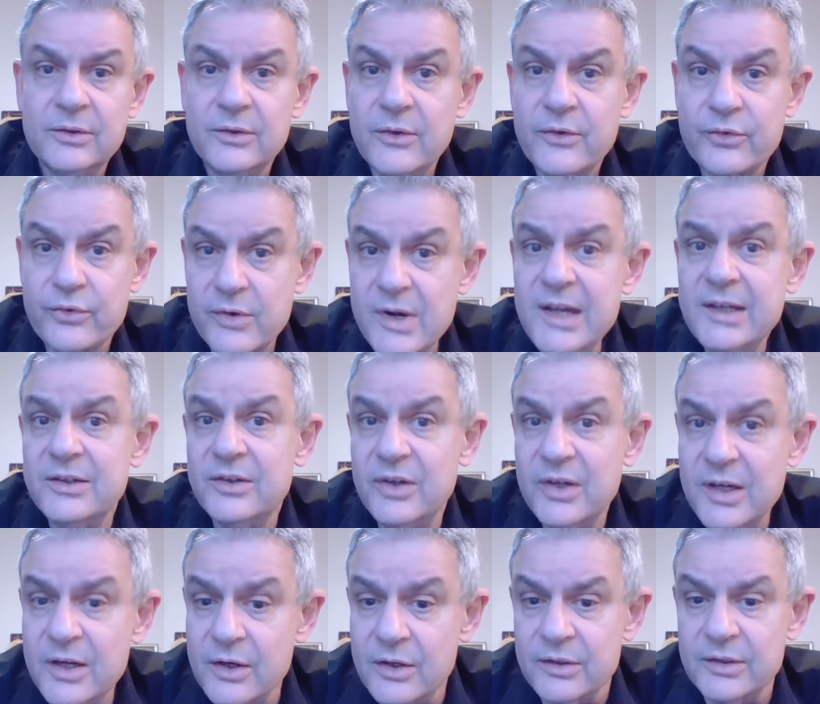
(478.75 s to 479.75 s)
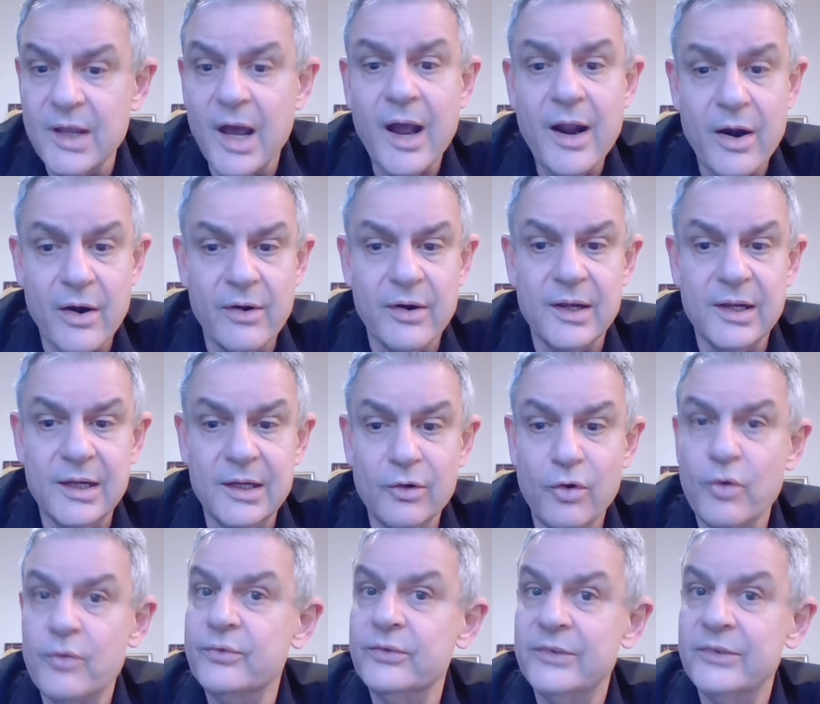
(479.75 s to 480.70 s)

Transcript: three-tiered hierarchy of